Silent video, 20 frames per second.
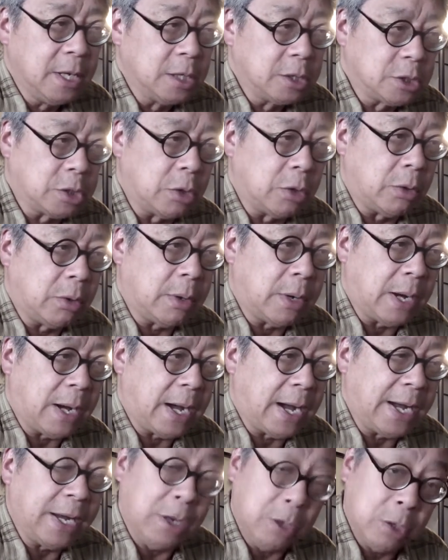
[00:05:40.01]
So
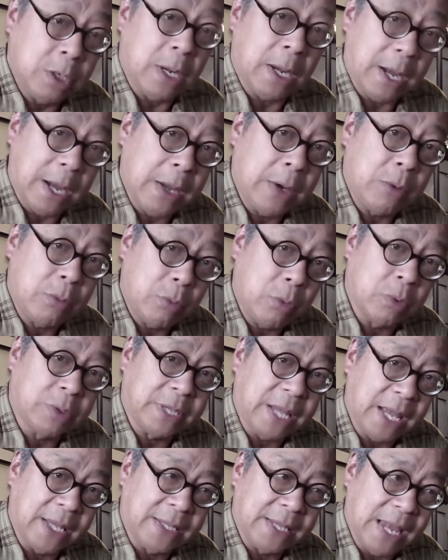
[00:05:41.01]
I, I
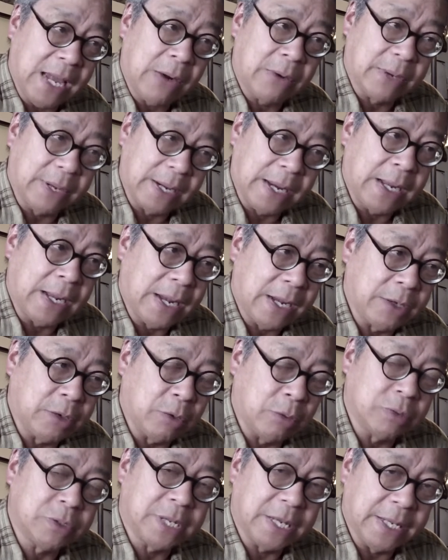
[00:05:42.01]
wrote that down and I, I
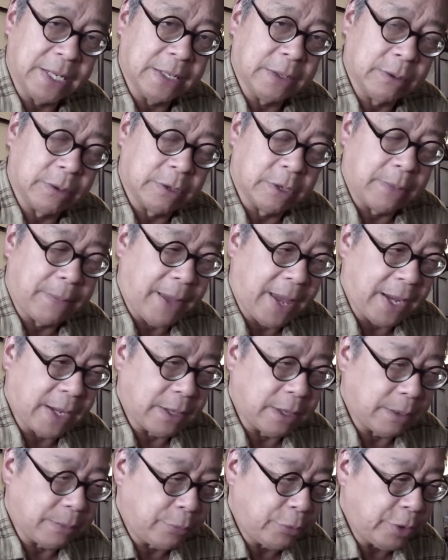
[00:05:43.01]
notated on the
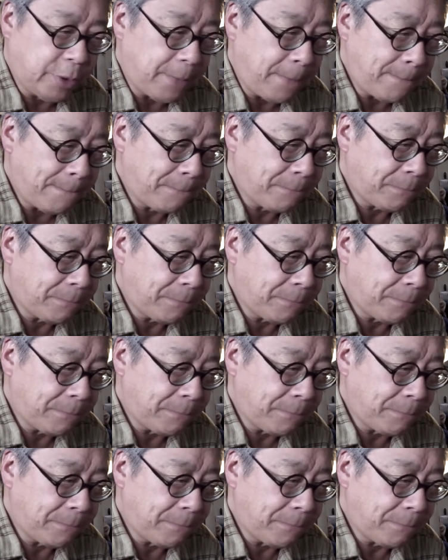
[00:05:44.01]
back of the print.